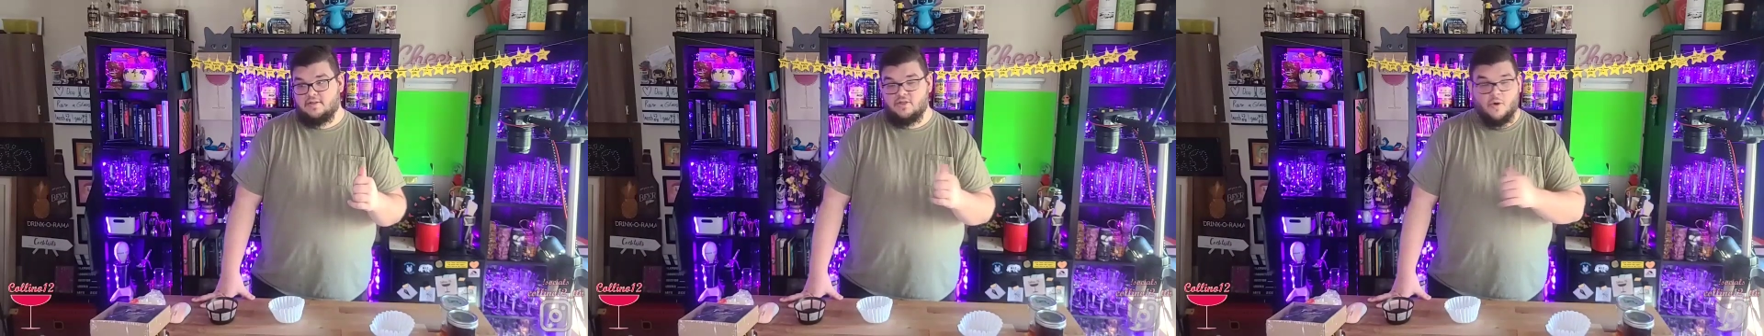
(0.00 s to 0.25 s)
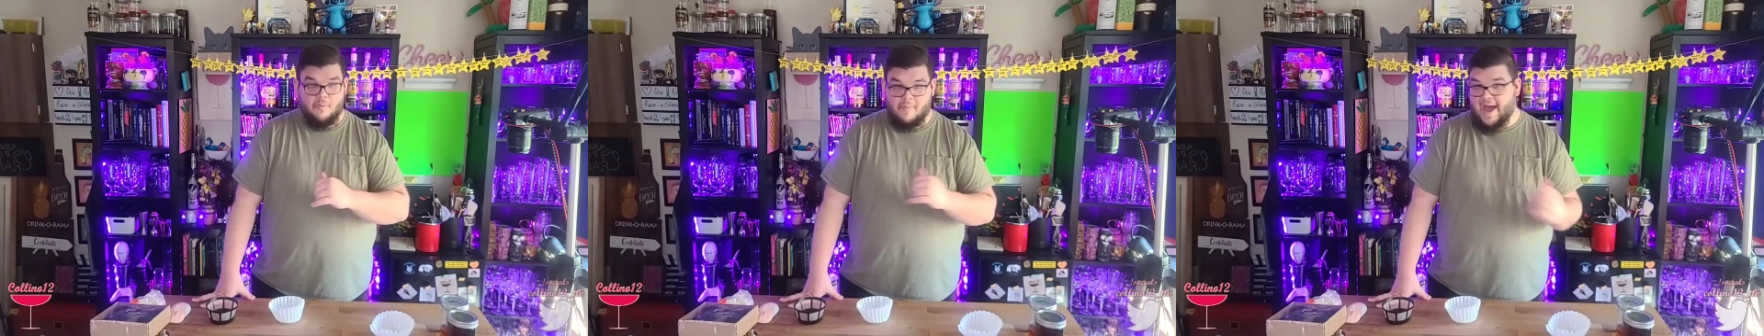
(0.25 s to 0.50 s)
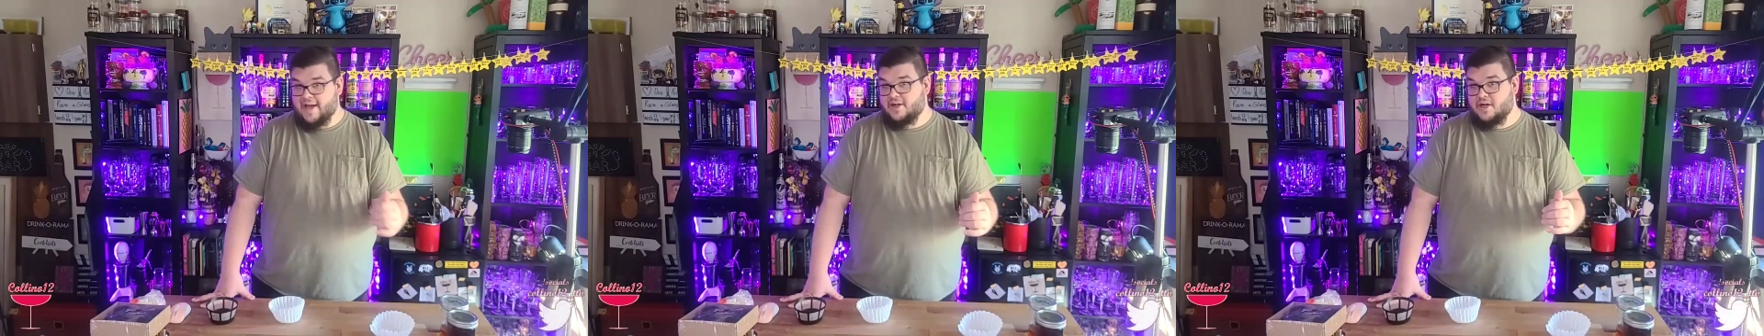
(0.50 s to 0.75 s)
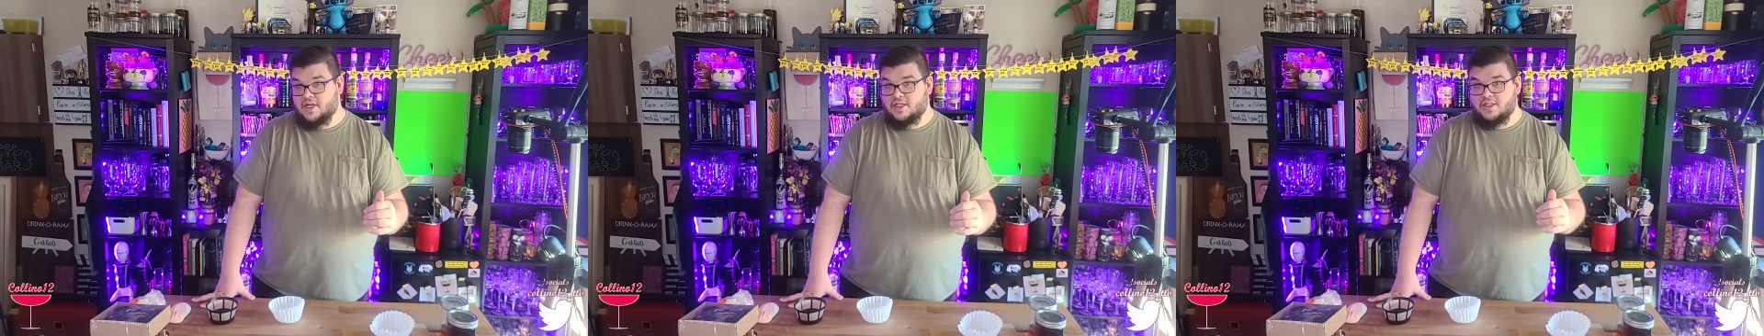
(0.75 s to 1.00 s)
no
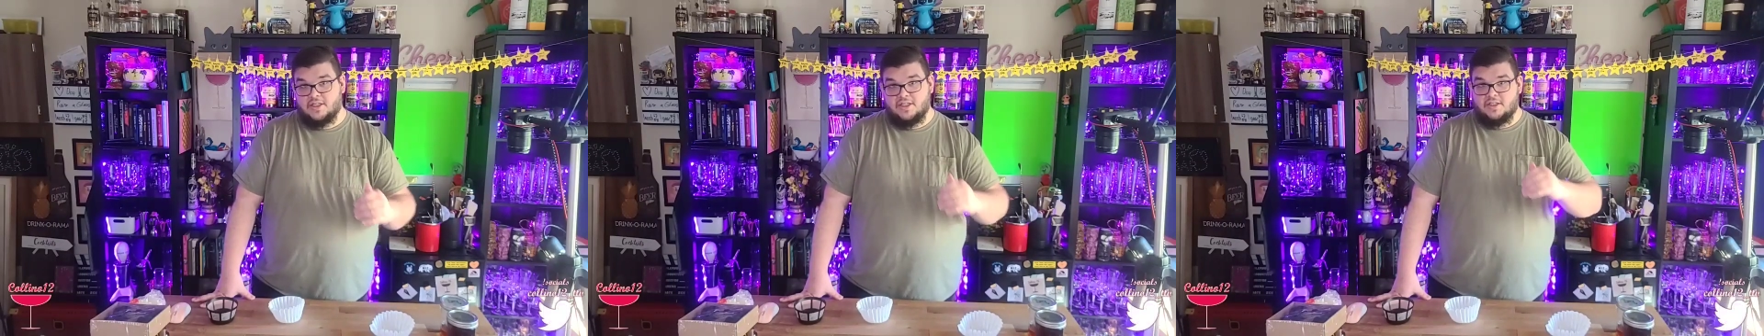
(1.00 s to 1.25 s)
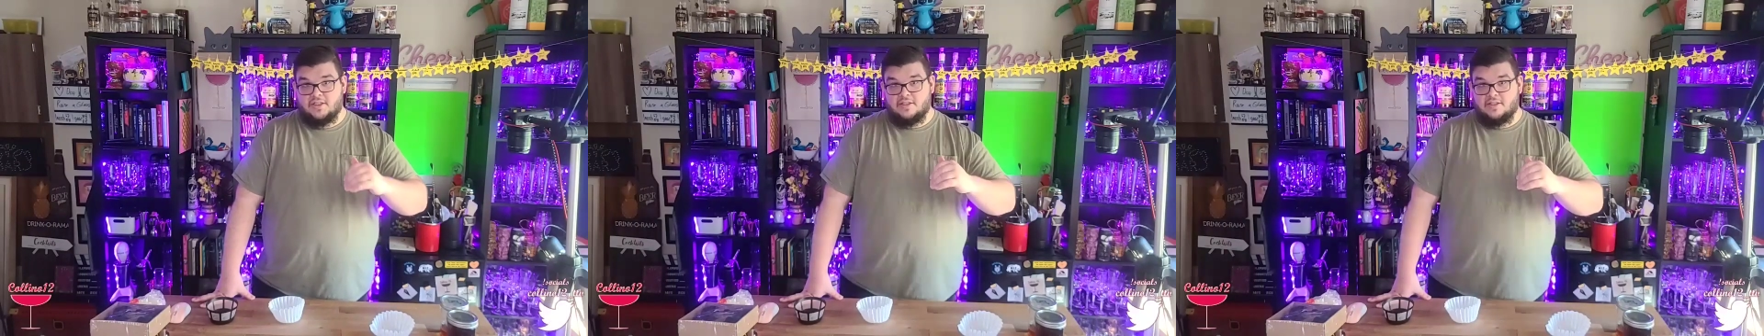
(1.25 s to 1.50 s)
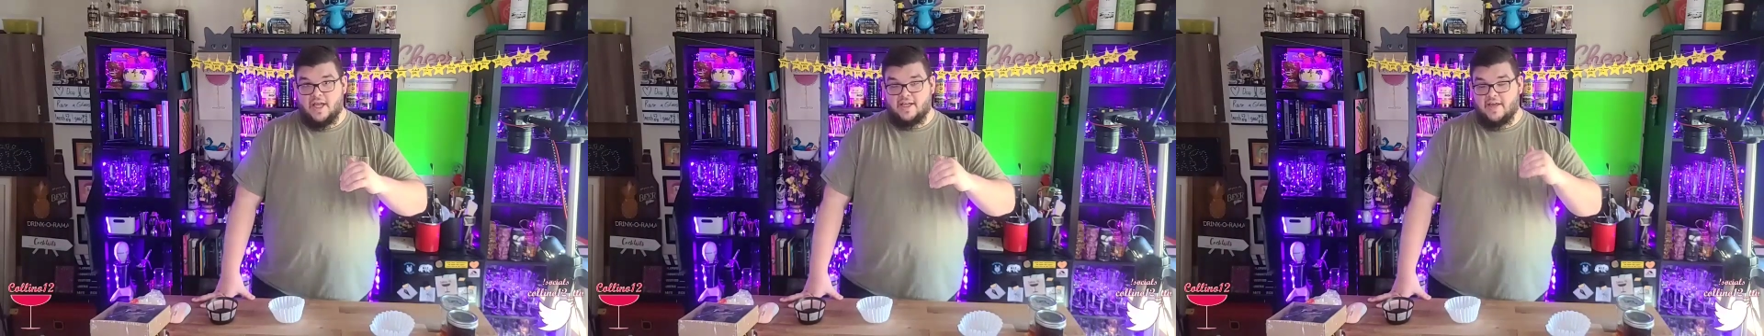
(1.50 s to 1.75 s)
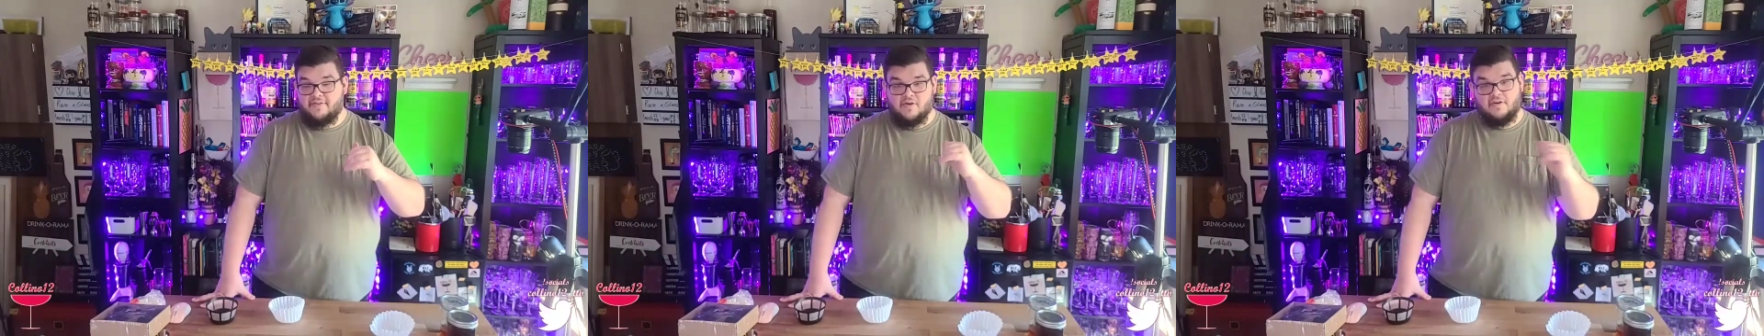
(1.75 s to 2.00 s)
matter
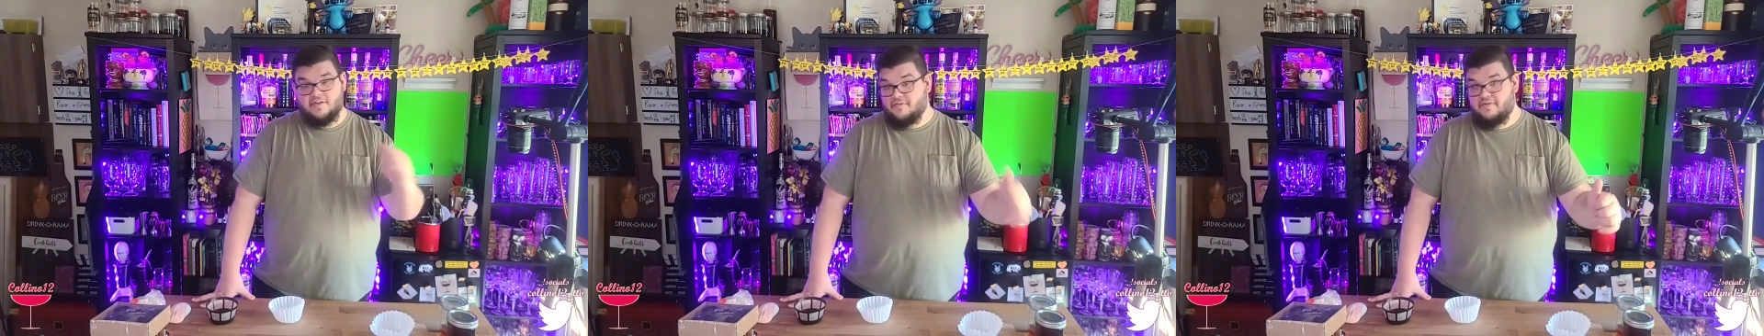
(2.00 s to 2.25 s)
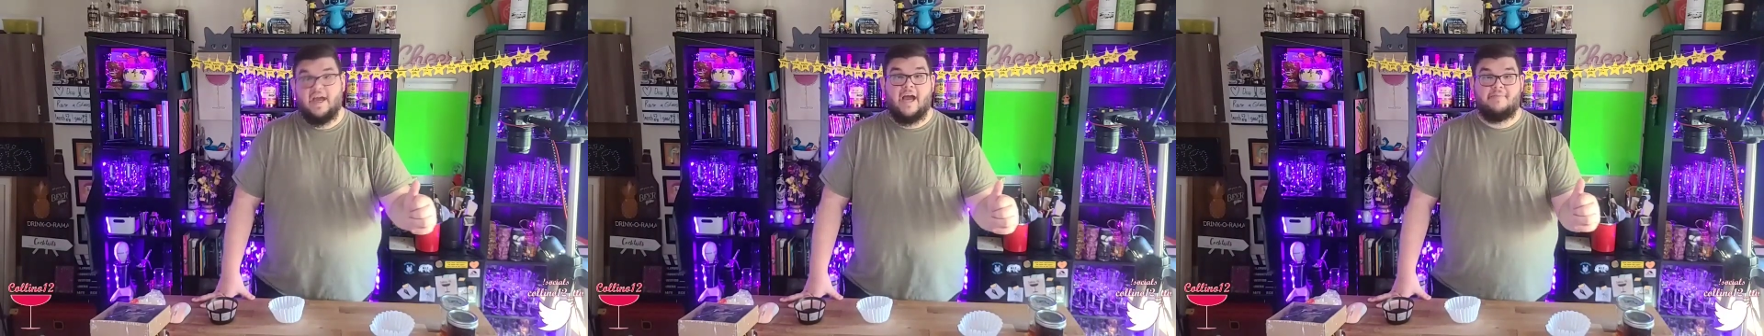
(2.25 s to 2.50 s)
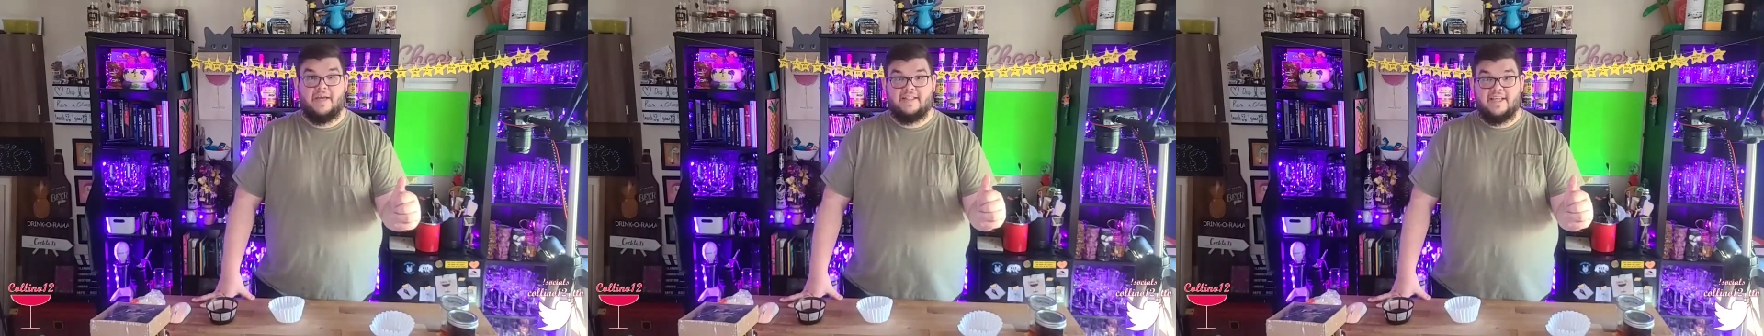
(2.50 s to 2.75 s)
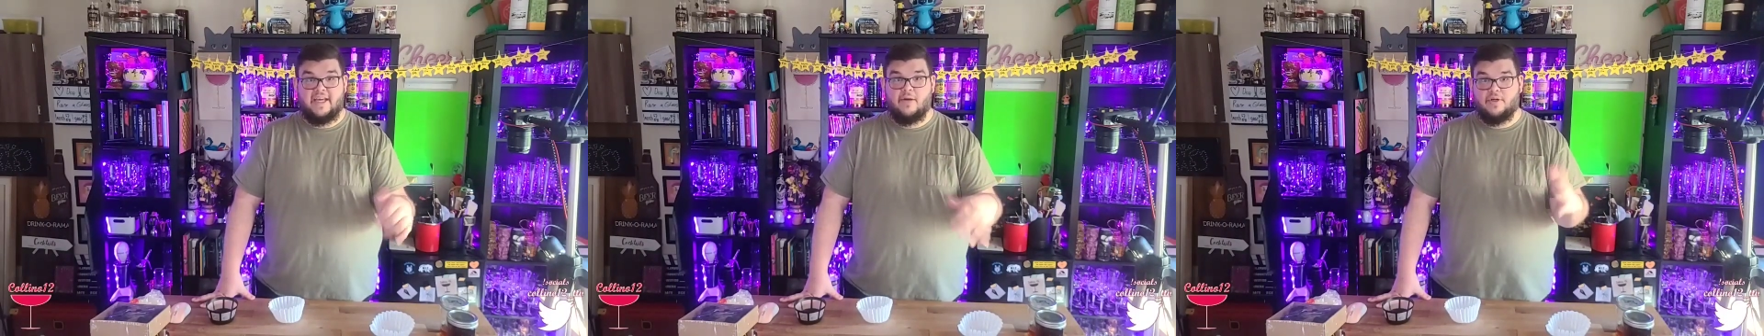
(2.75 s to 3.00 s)
like if you're the VIP
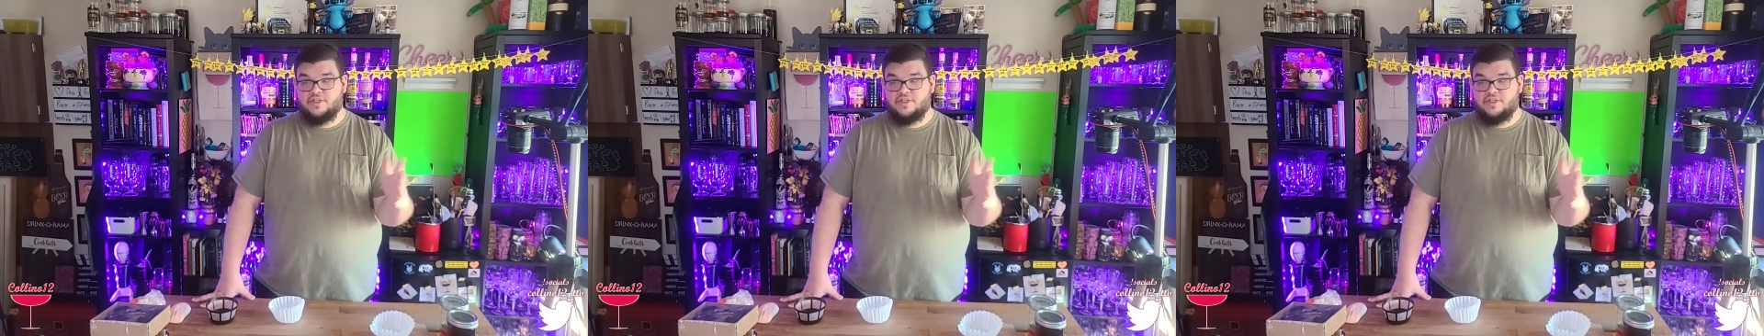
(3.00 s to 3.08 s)
ticket,